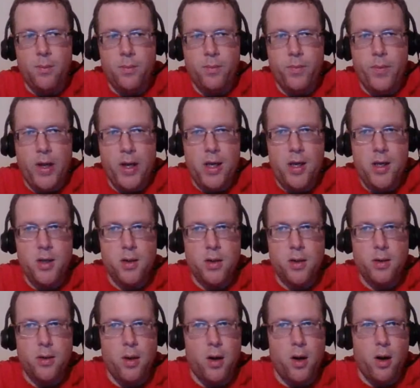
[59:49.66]
They
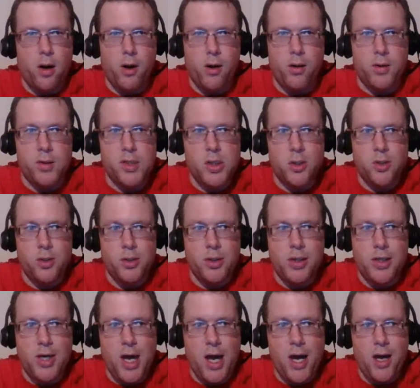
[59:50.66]
are
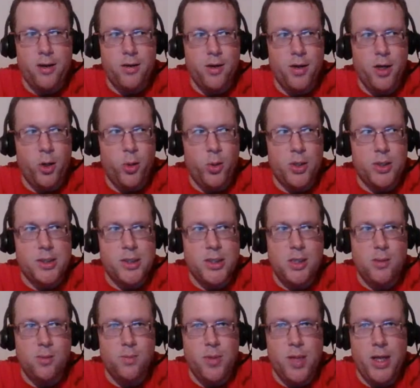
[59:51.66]
certainly not, a
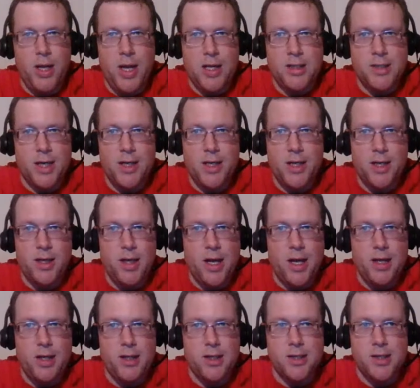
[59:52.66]
team that has
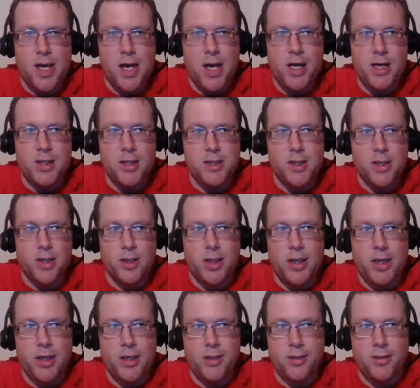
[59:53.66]
any designs on
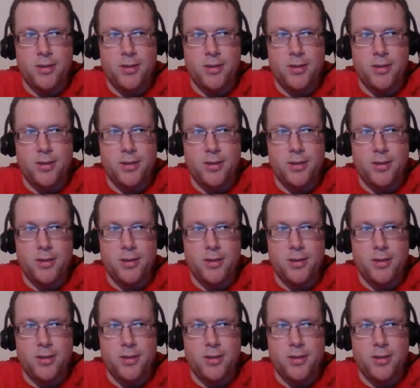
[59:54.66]
like,